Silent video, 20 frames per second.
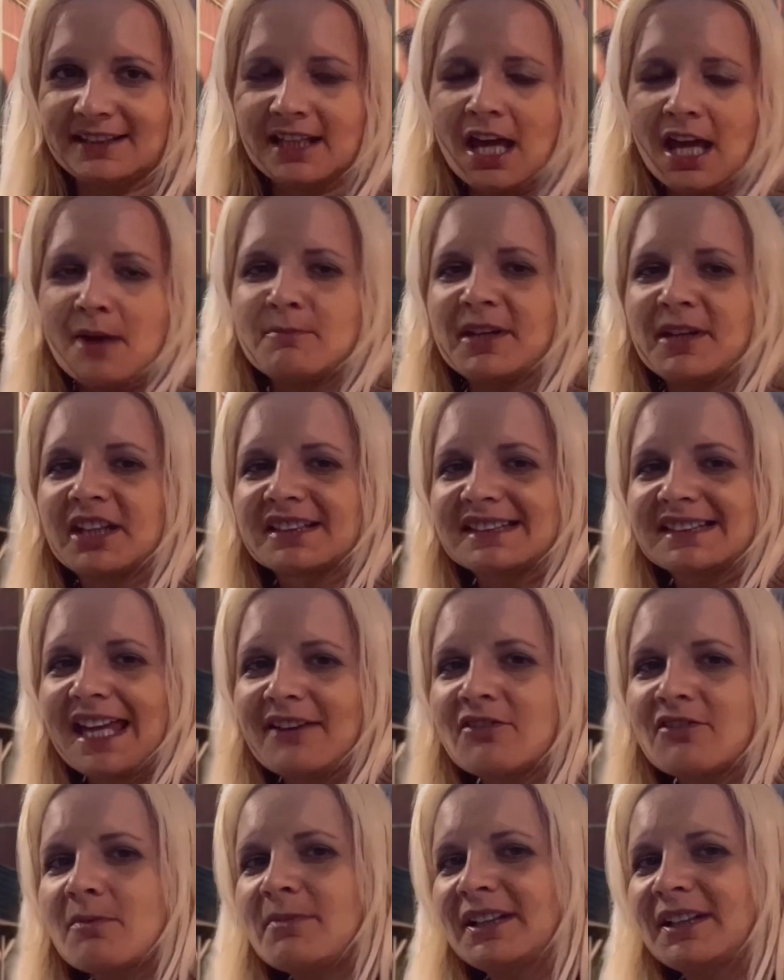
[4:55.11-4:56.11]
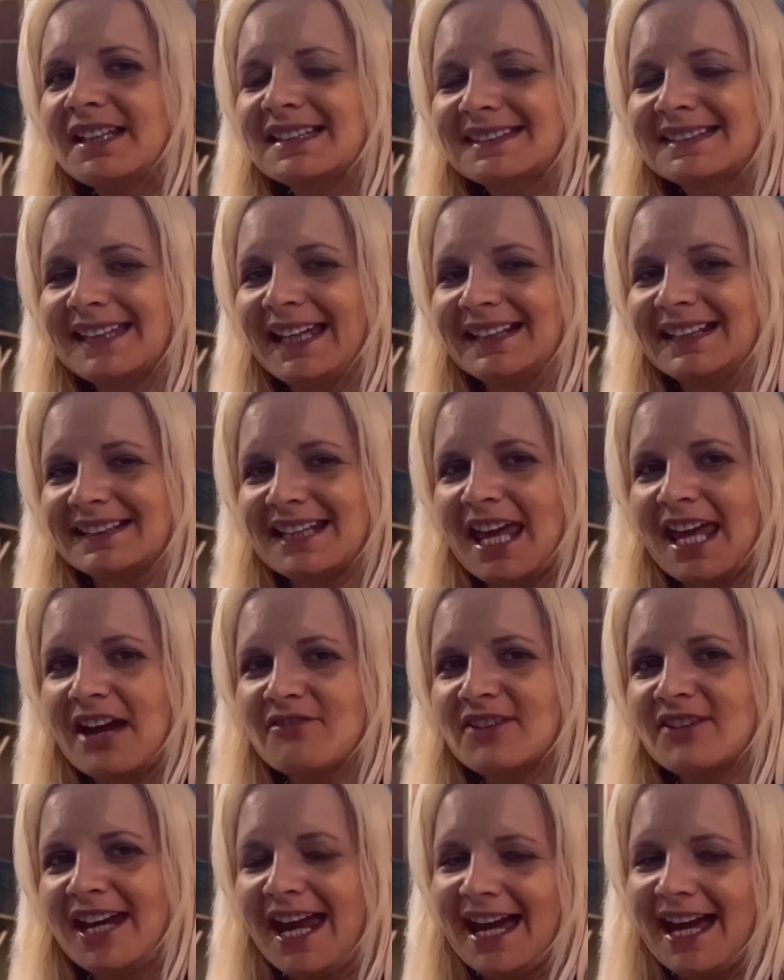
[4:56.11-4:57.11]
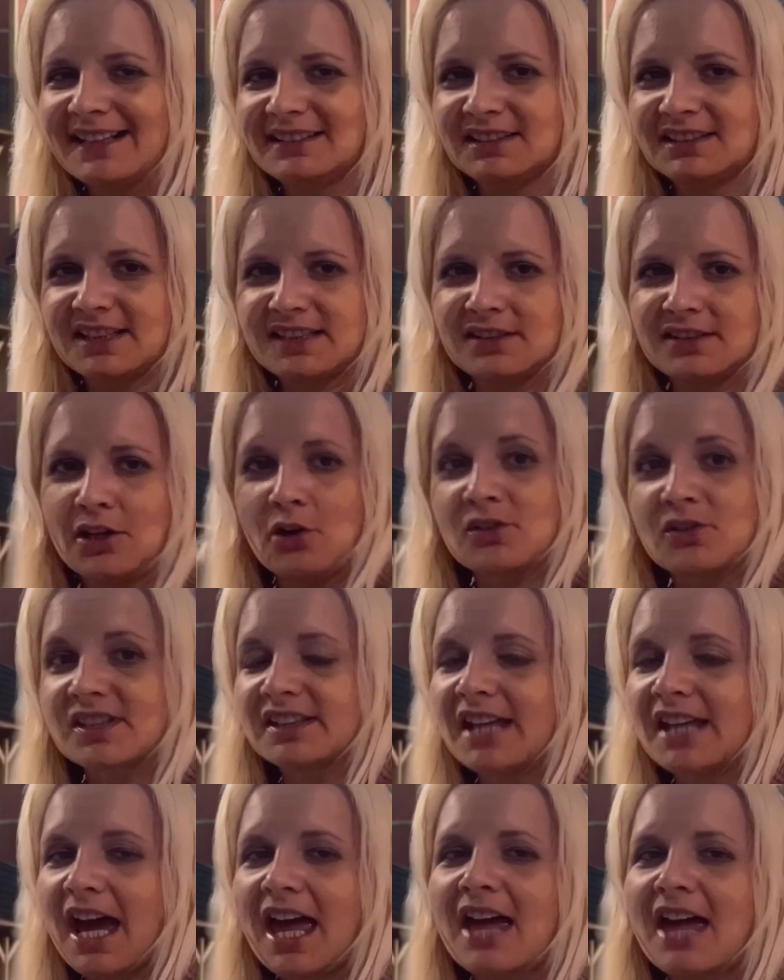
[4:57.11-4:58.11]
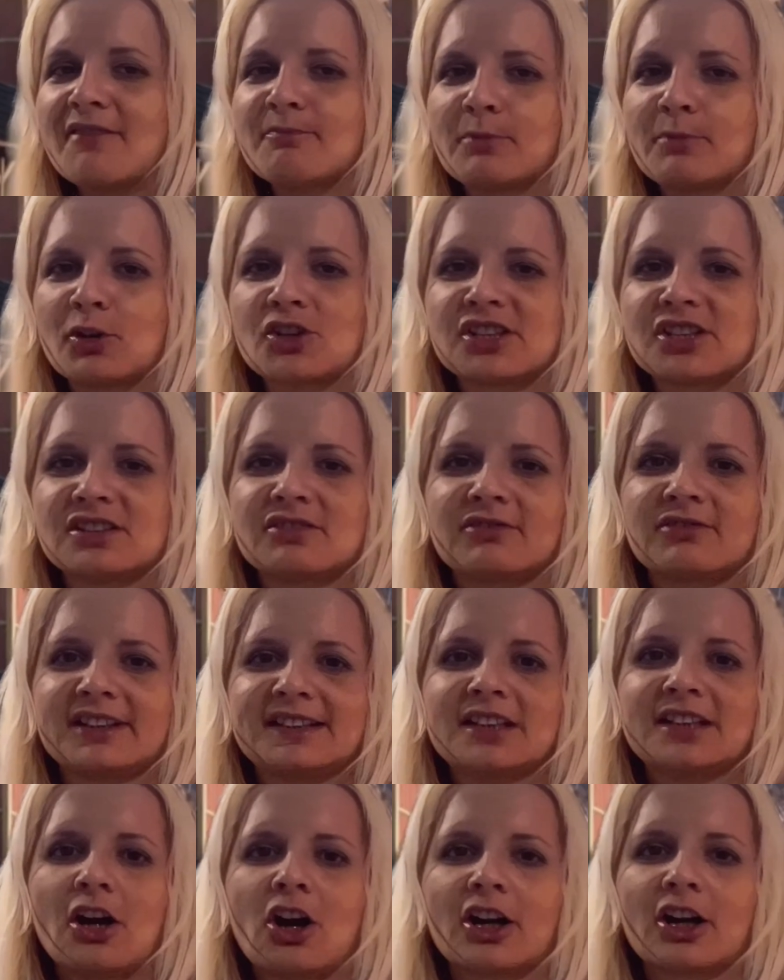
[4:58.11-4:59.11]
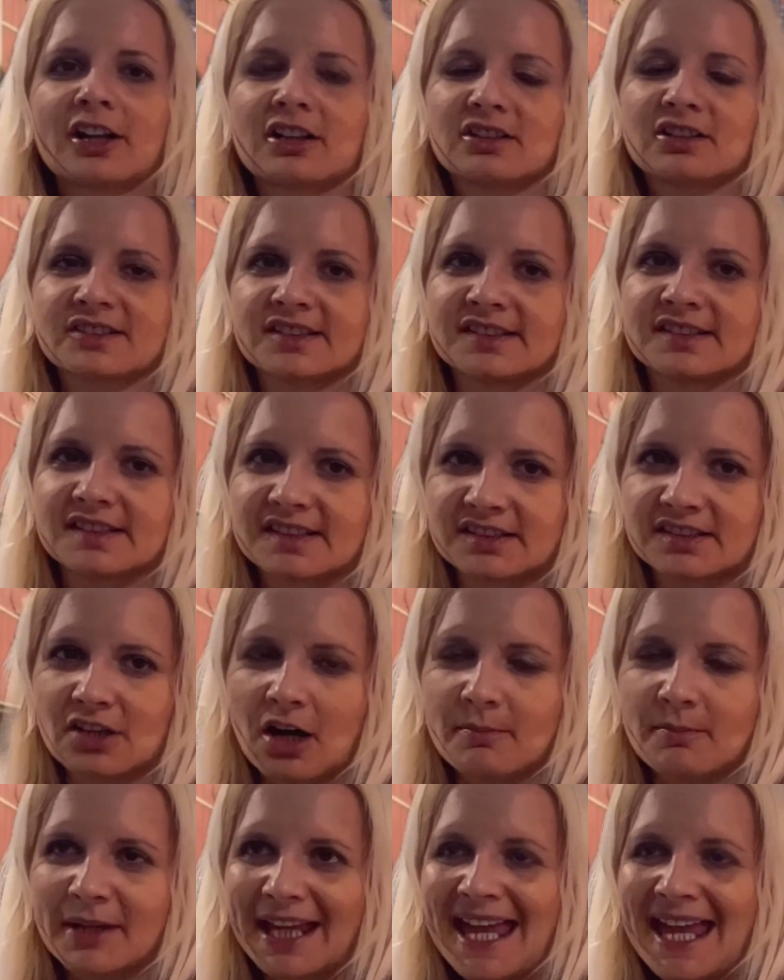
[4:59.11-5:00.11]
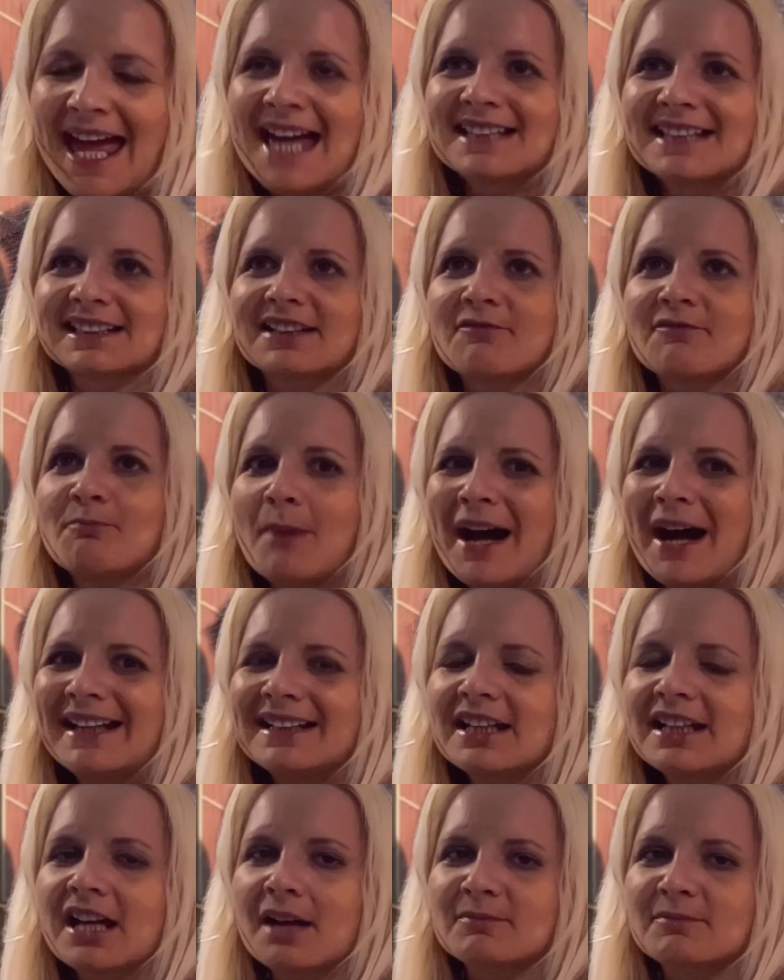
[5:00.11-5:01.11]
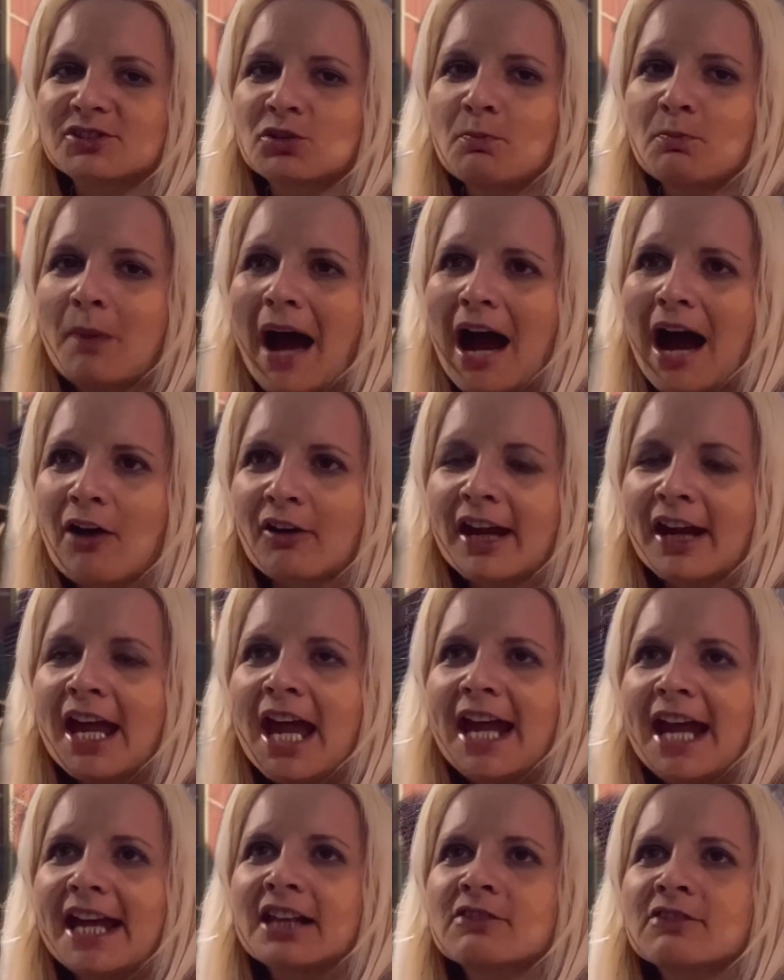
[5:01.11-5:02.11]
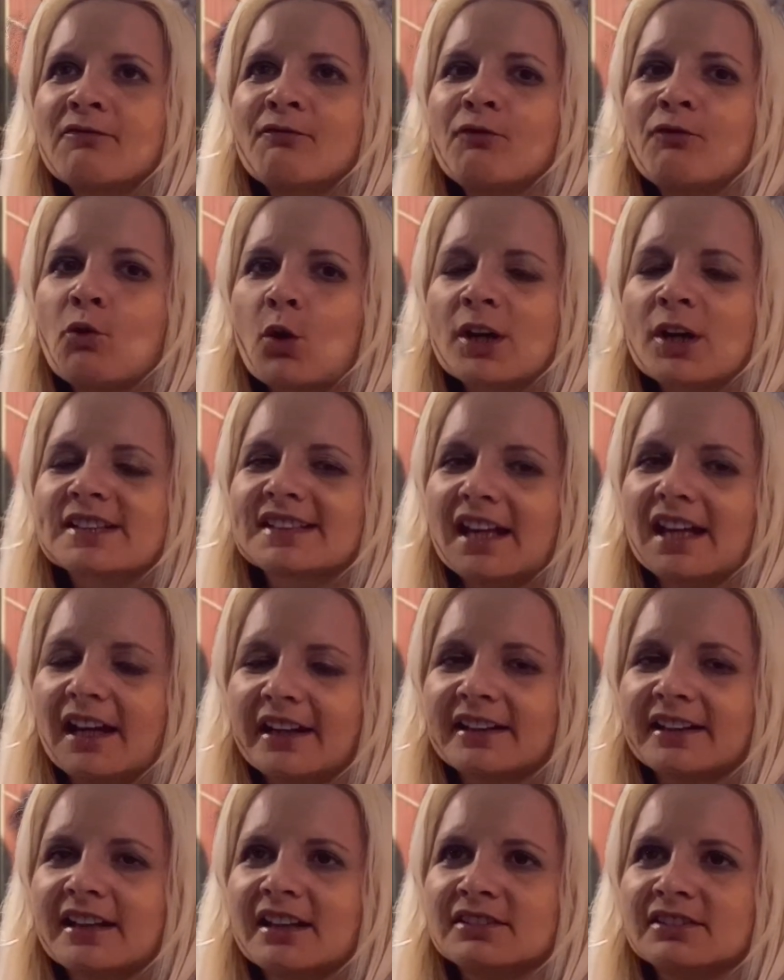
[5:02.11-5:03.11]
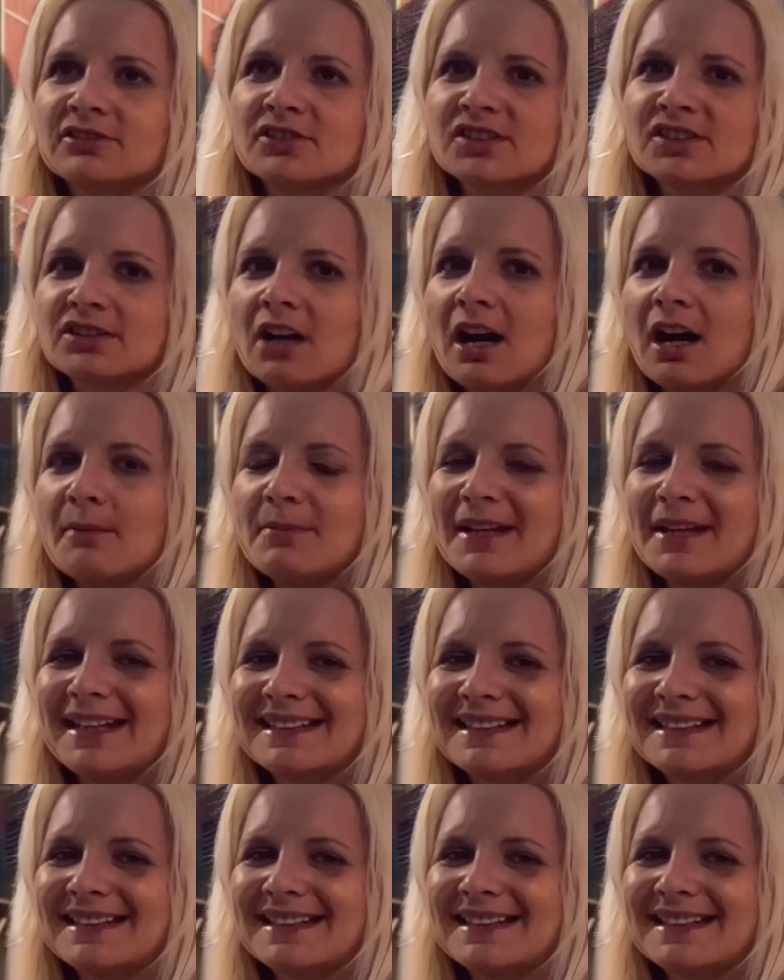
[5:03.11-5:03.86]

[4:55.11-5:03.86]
because everybody stated, every analyst knows, and I have personally written articles on this topic, that if Biden comes to power, he'll force Erdogan to stop his